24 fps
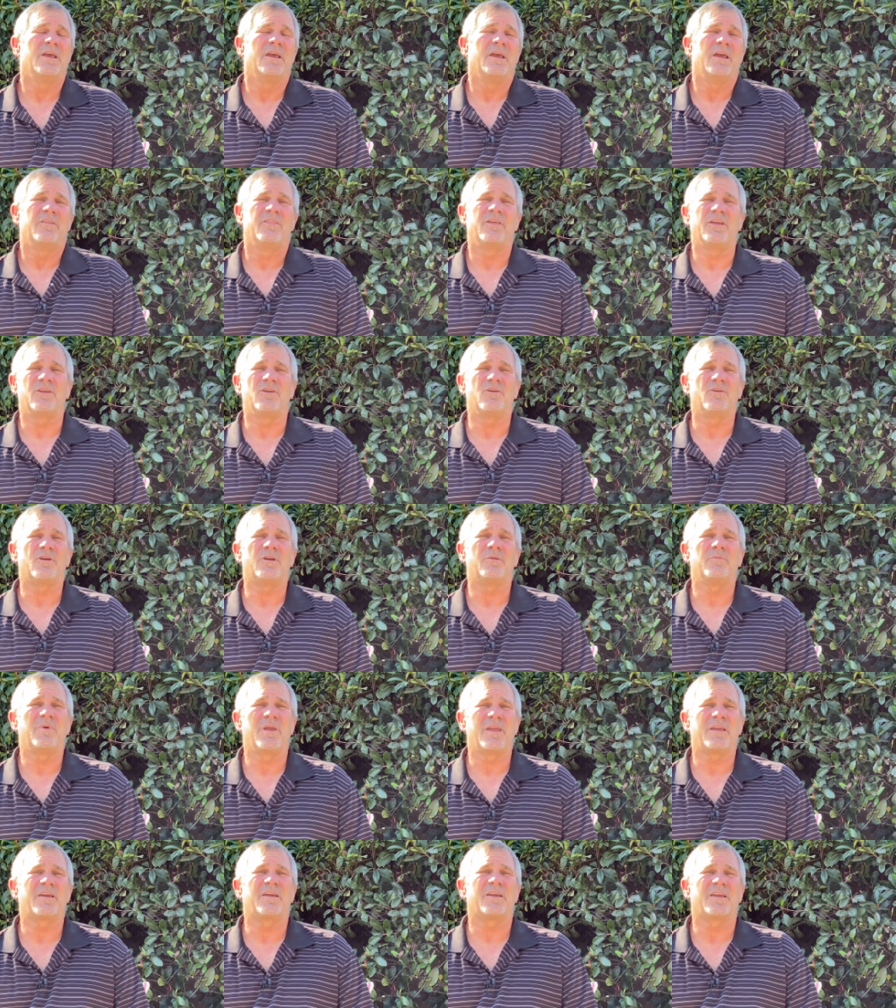that you can
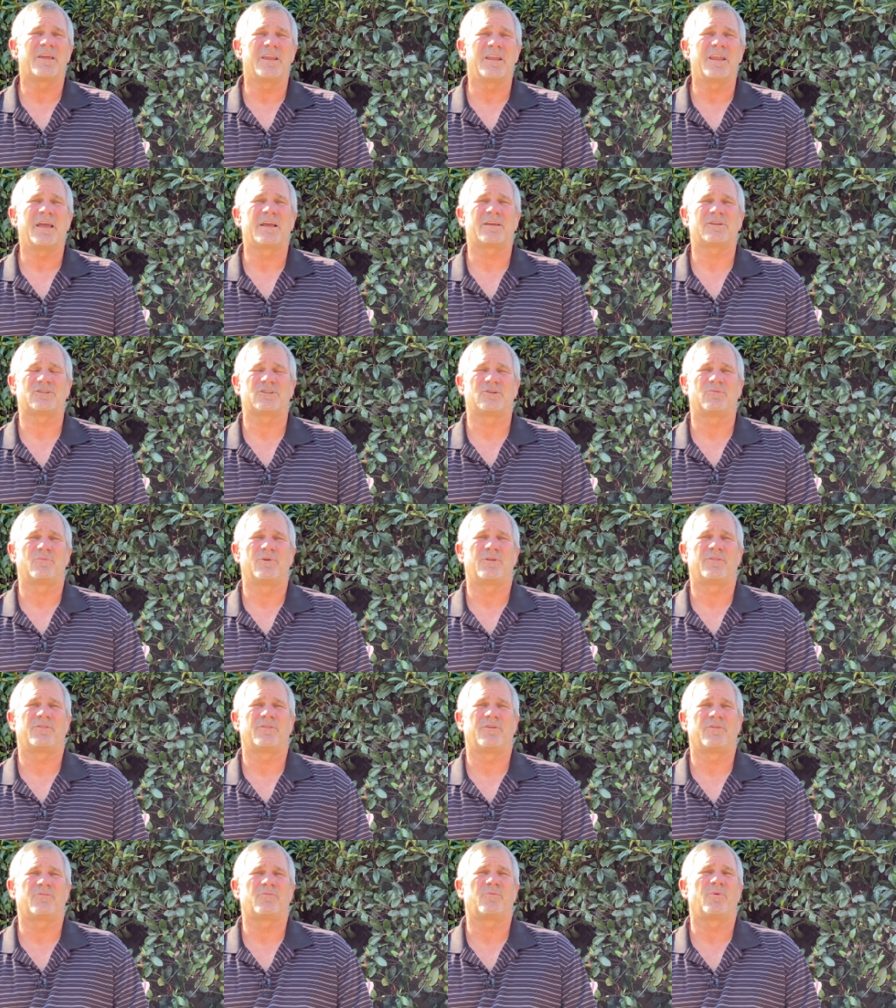make a connection with
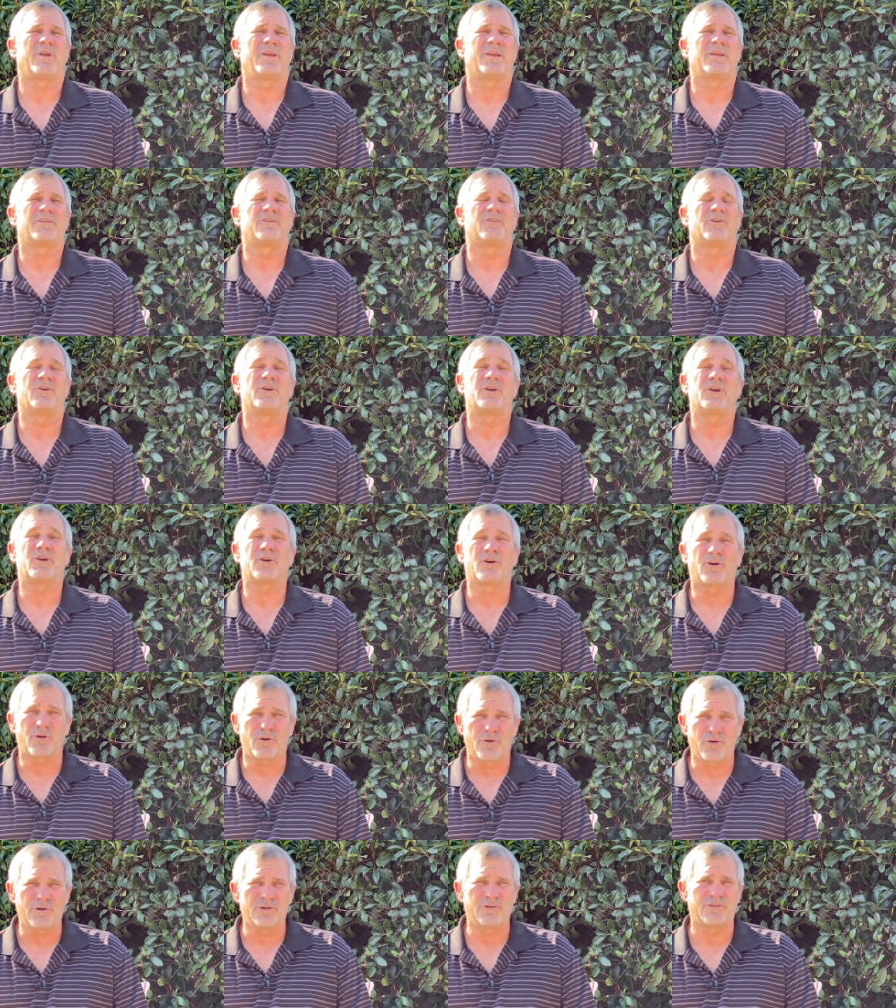this week to
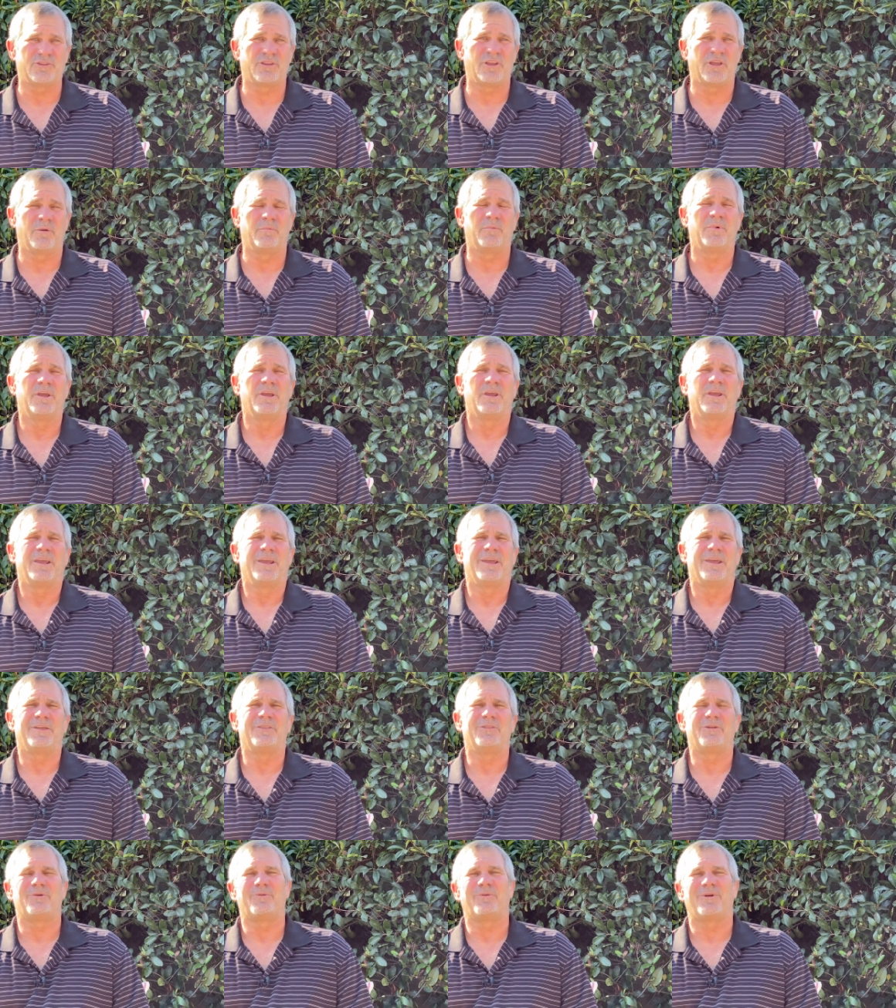encourage them
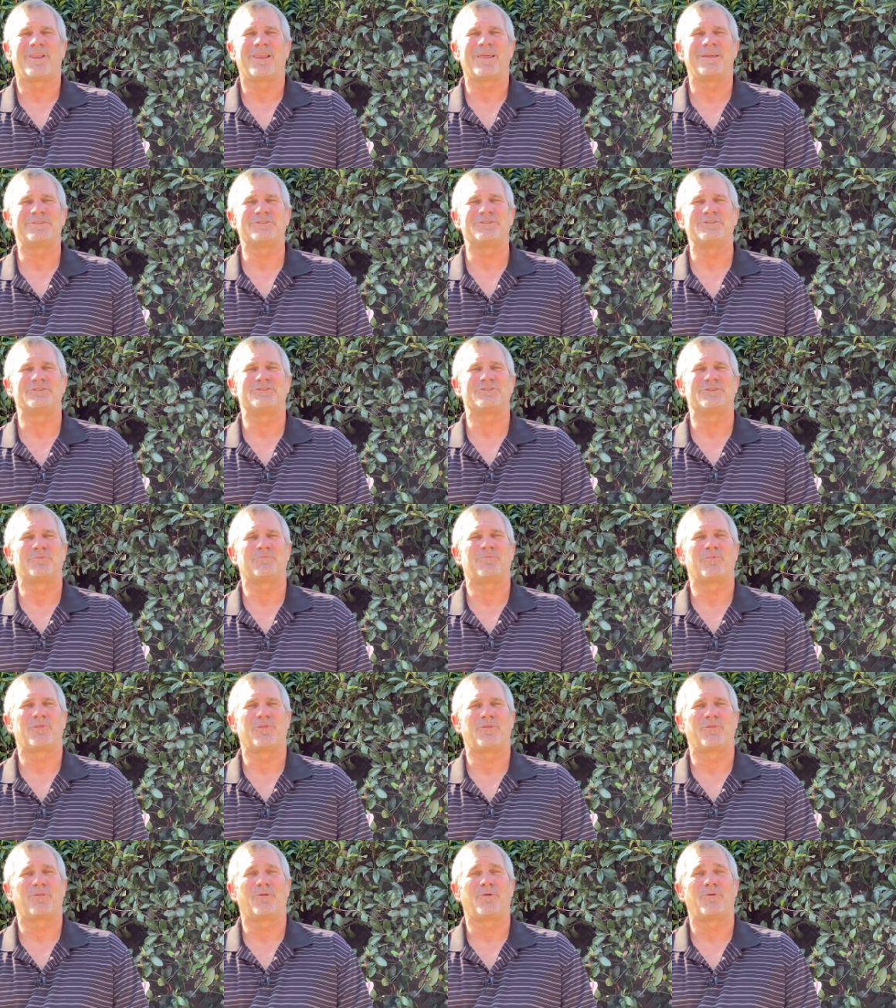in their relationship
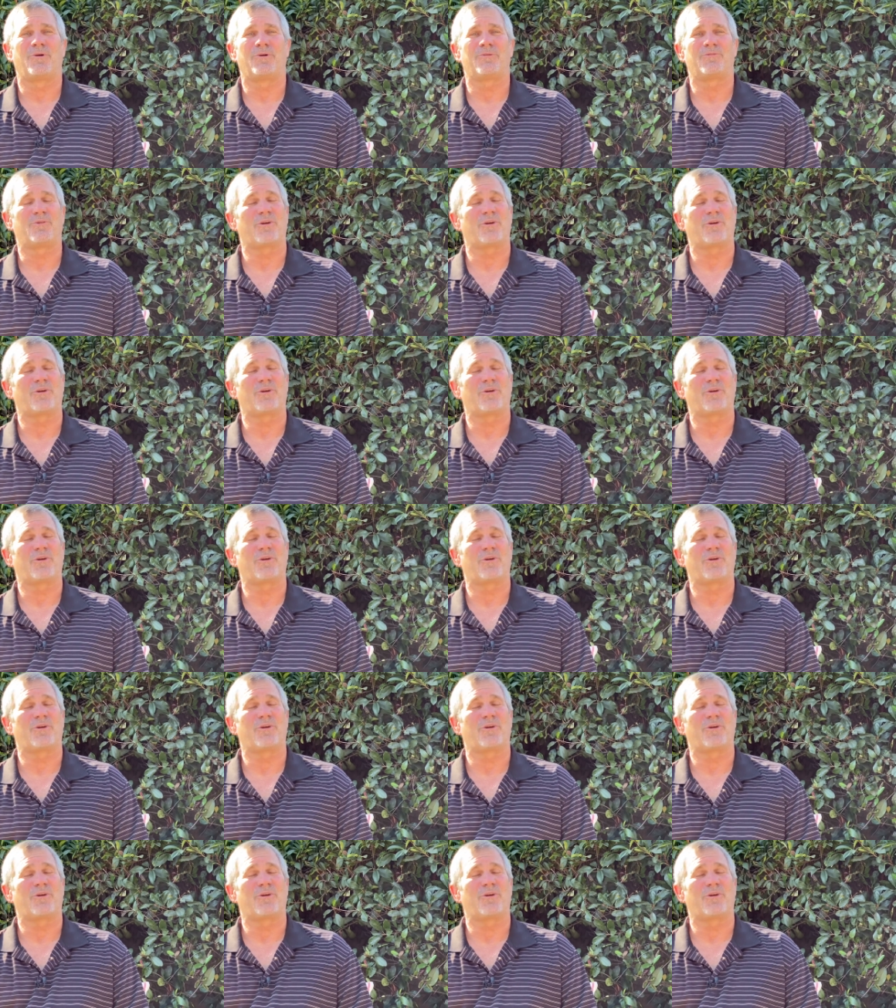with the Lord.